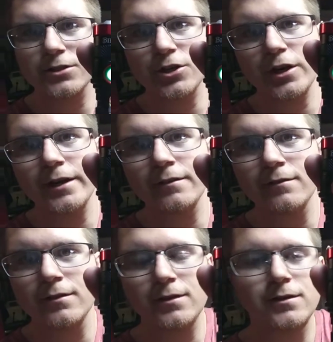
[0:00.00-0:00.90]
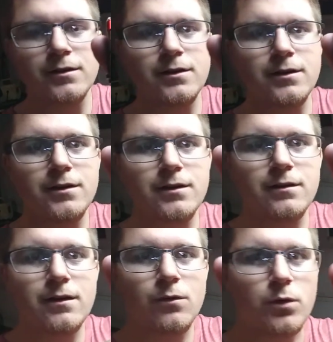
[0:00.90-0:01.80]
green.
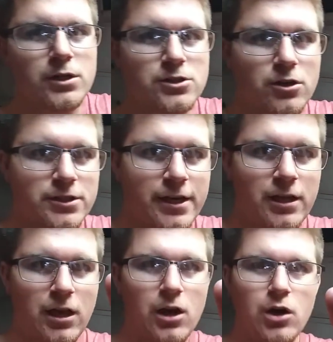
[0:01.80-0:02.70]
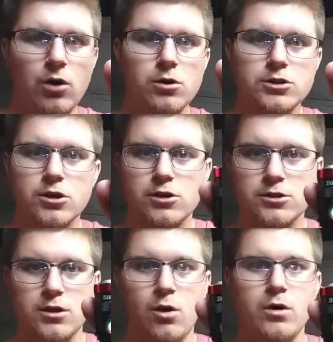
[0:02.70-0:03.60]
And when it starts getting low or starts
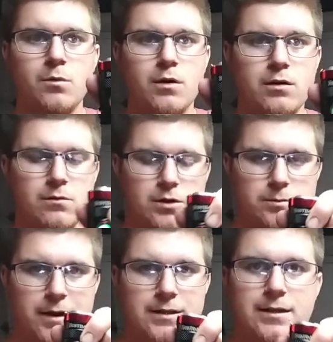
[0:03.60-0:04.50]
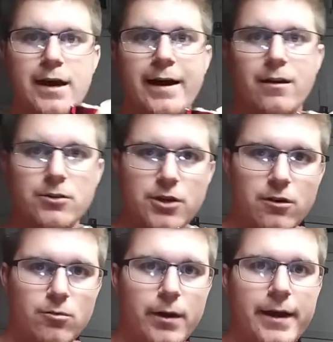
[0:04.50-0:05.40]
going to where, where it's about to die, it'll
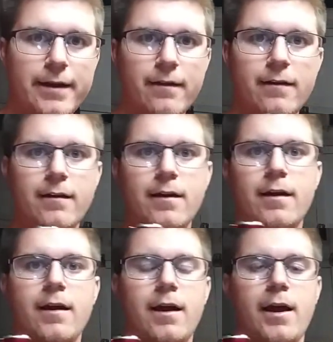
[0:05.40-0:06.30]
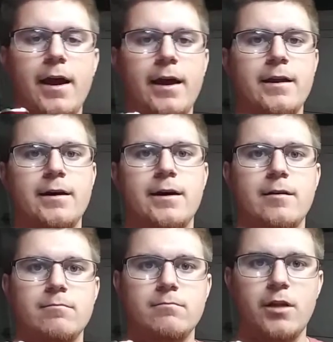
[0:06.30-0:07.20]
turn red and
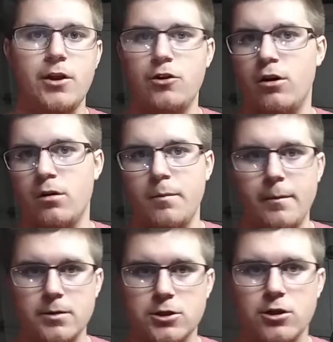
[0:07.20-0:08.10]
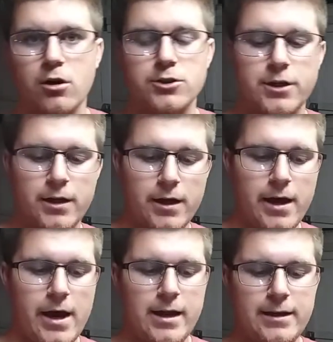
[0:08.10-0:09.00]
um, then you know you'd be able to charge it.
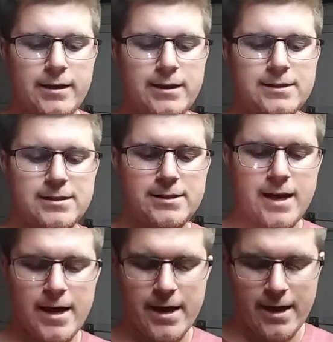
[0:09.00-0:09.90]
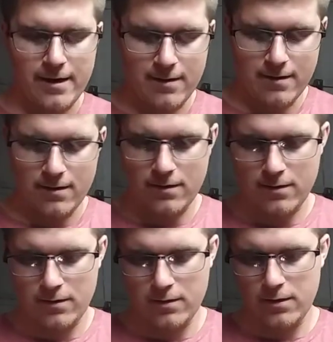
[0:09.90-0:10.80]
And it did say
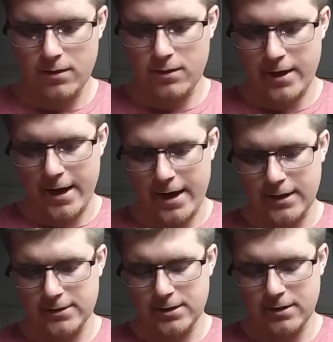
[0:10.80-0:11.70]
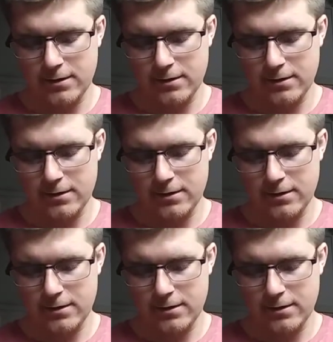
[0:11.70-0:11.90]
that